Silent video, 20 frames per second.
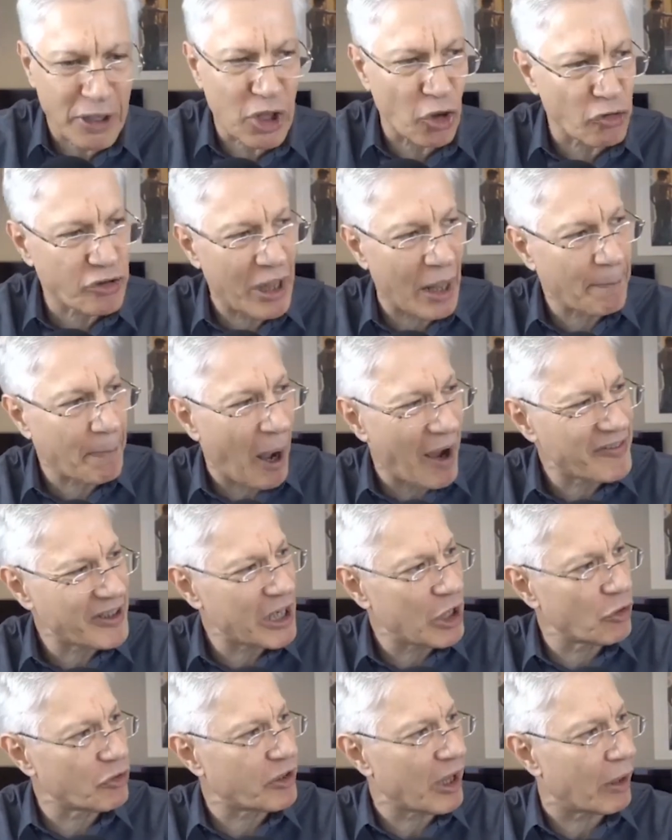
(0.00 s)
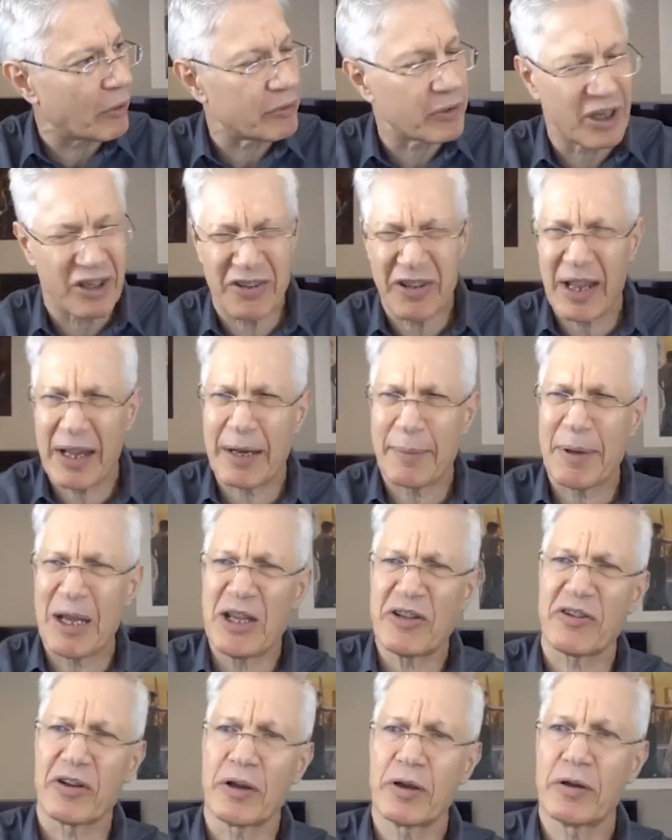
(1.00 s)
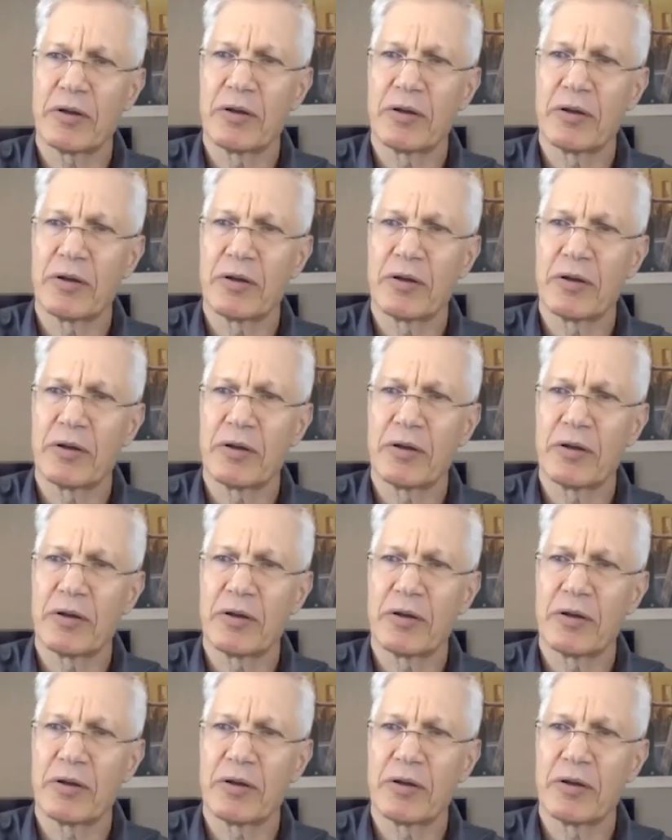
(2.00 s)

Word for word: goes down, poverty goes down. Isn't that amazing?